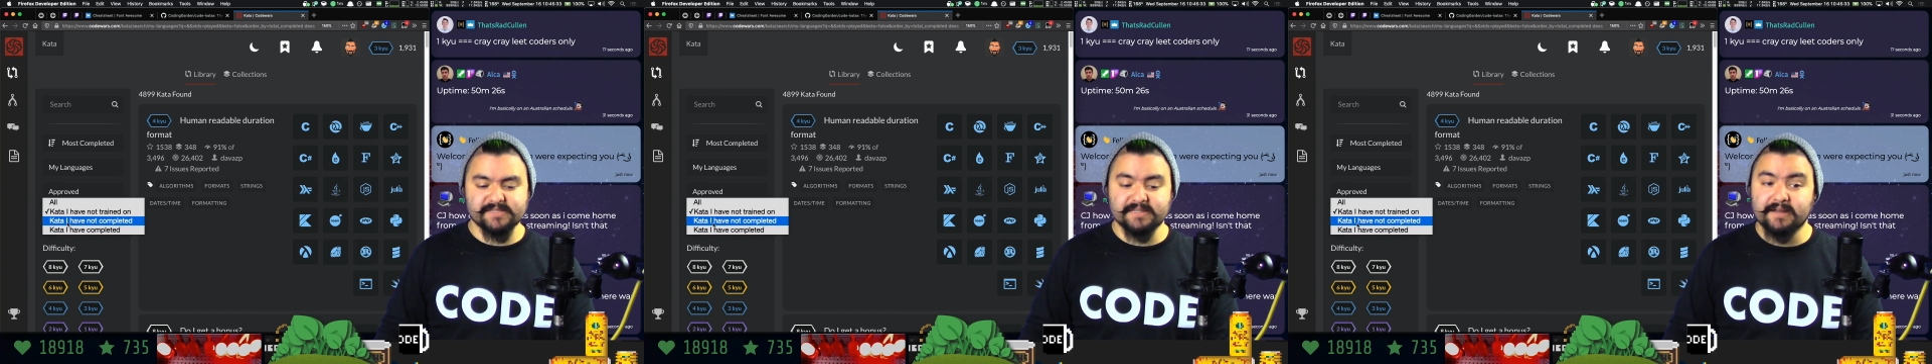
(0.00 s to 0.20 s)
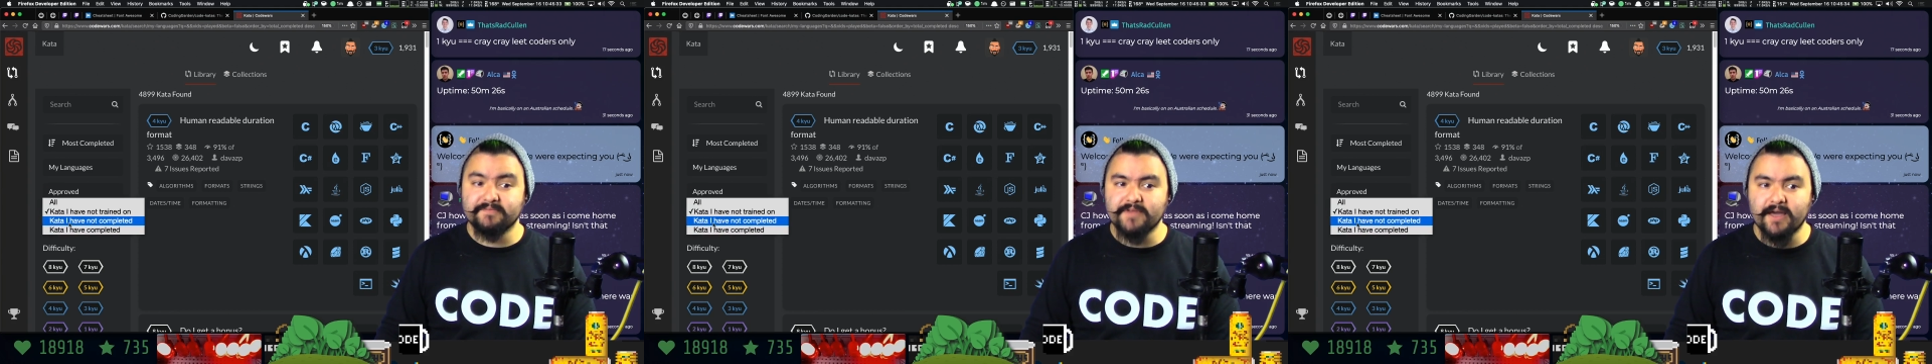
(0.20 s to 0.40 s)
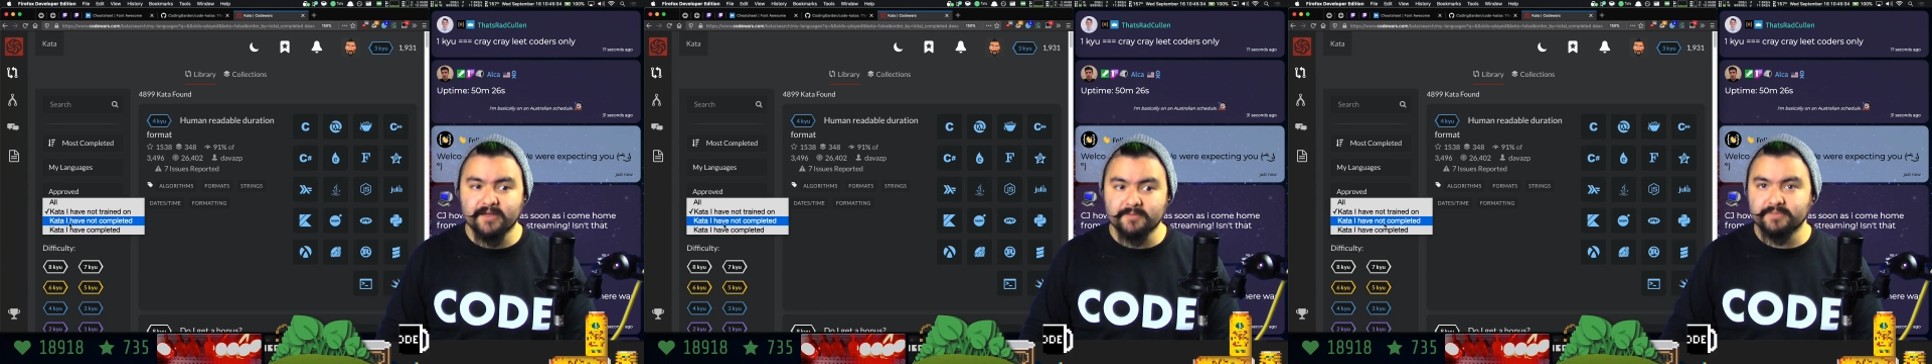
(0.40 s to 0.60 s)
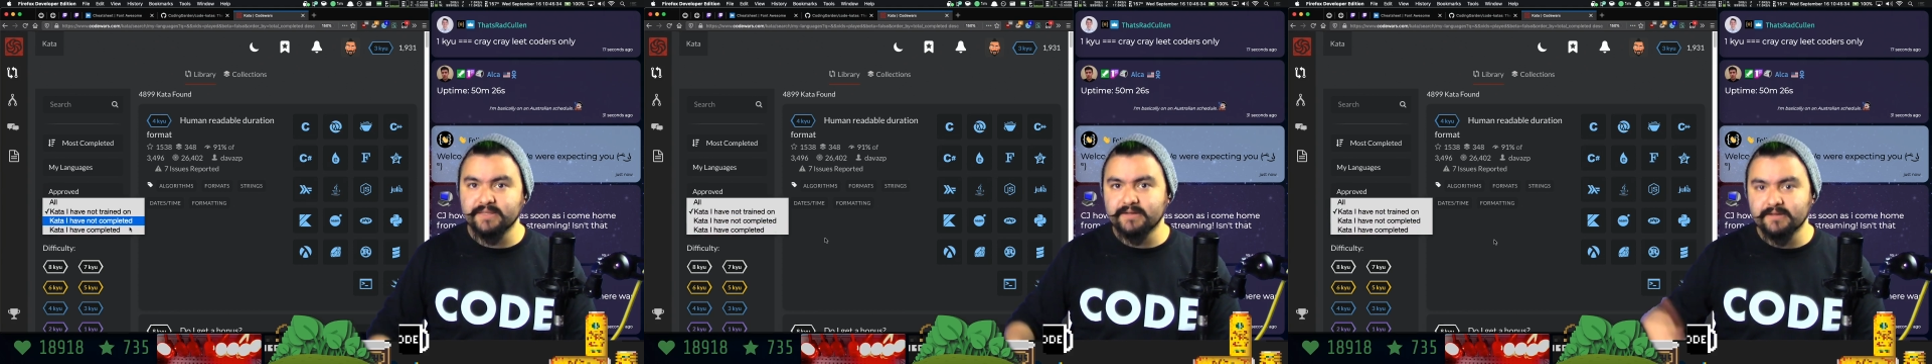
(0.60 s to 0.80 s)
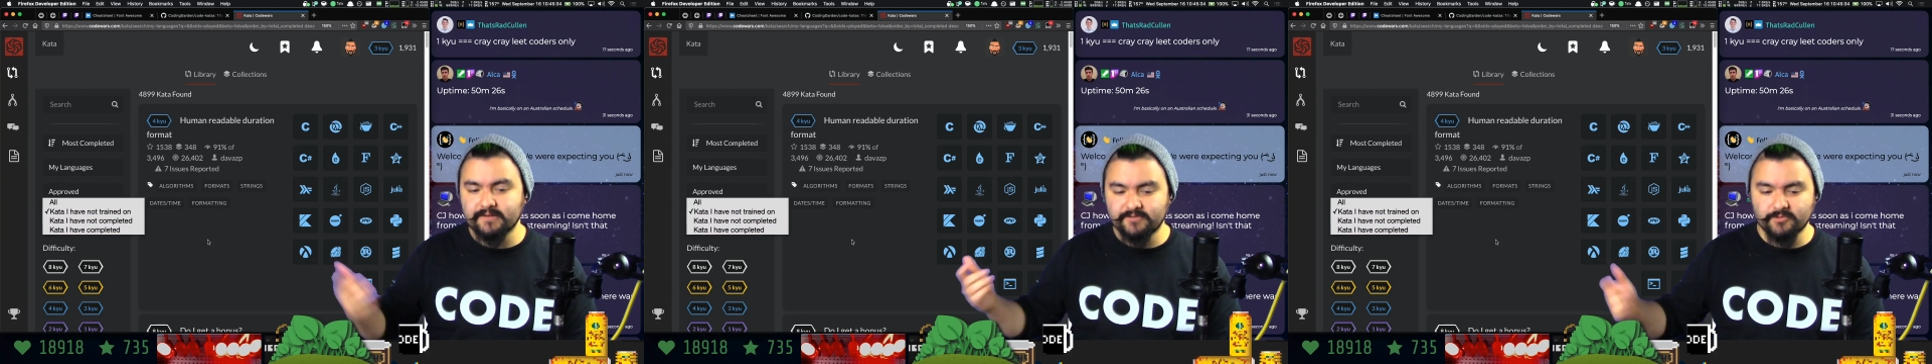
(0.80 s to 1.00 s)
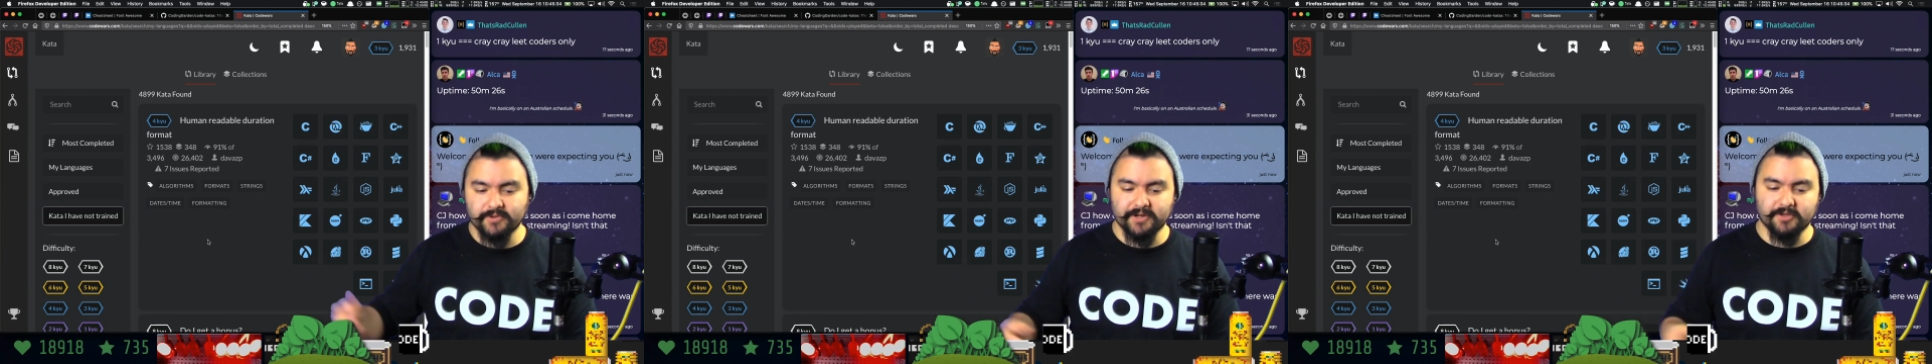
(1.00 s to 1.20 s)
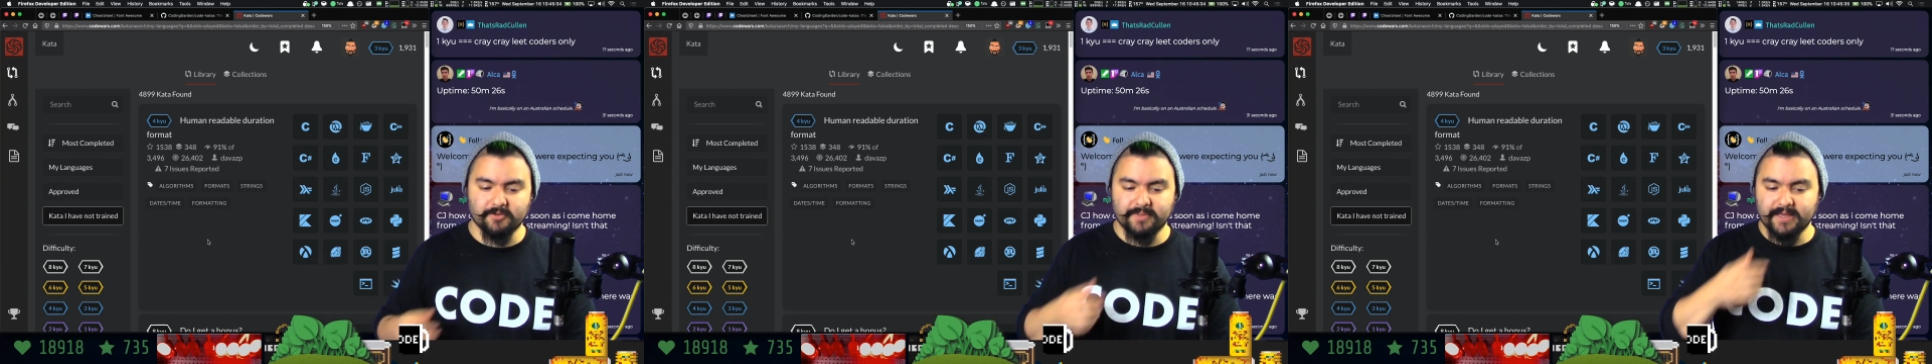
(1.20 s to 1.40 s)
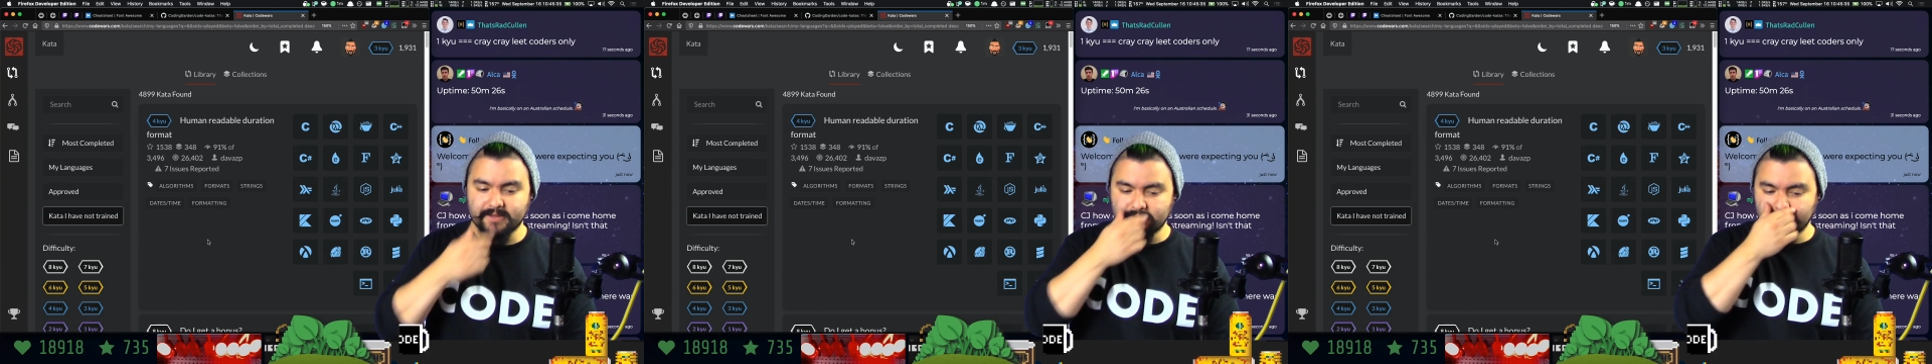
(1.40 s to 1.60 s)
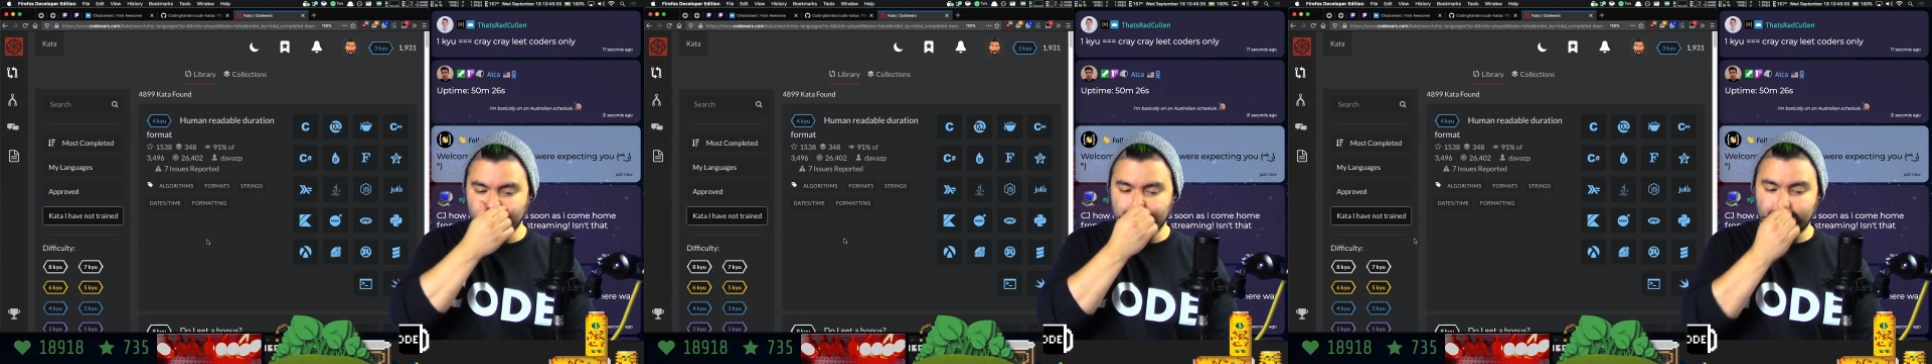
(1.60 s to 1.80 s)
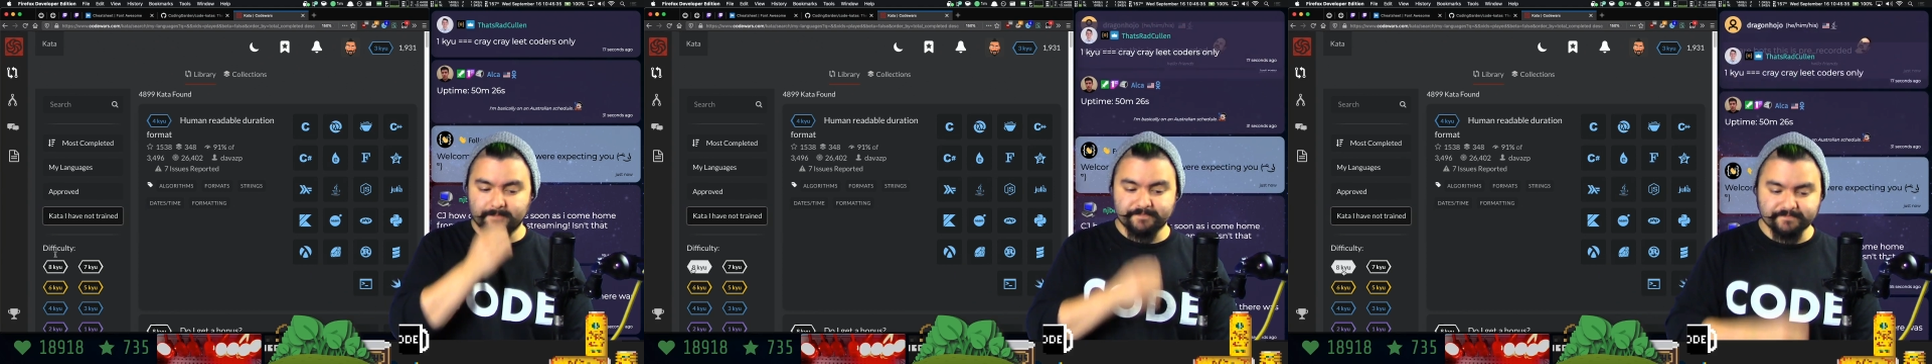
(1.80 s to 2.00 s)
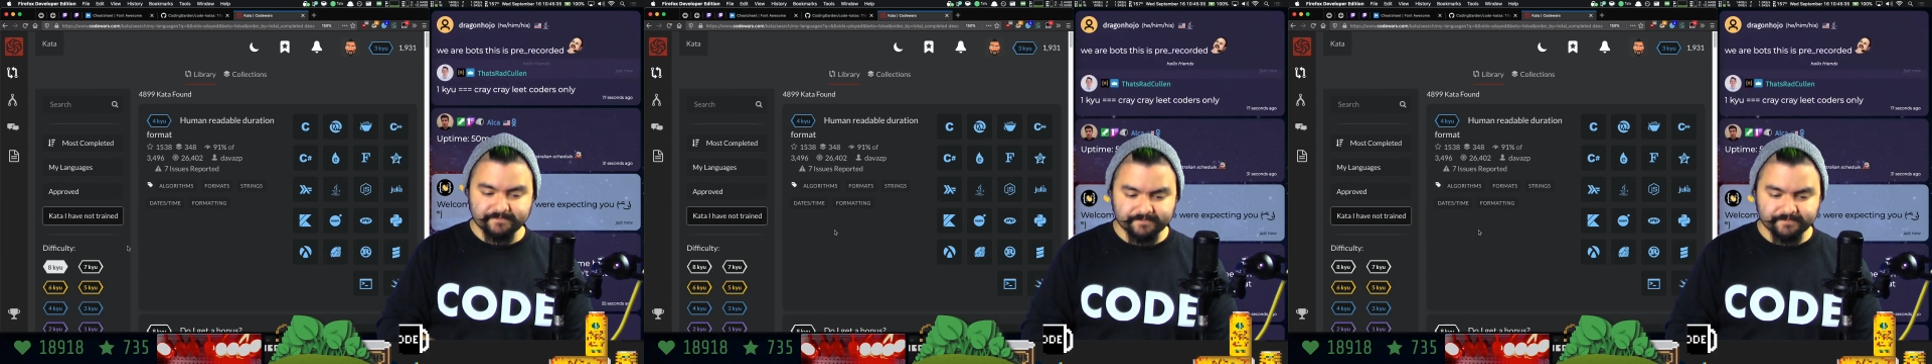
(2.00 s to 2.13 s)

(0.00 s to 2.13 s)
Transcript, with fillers: that I've not completed if you want to go back and do that.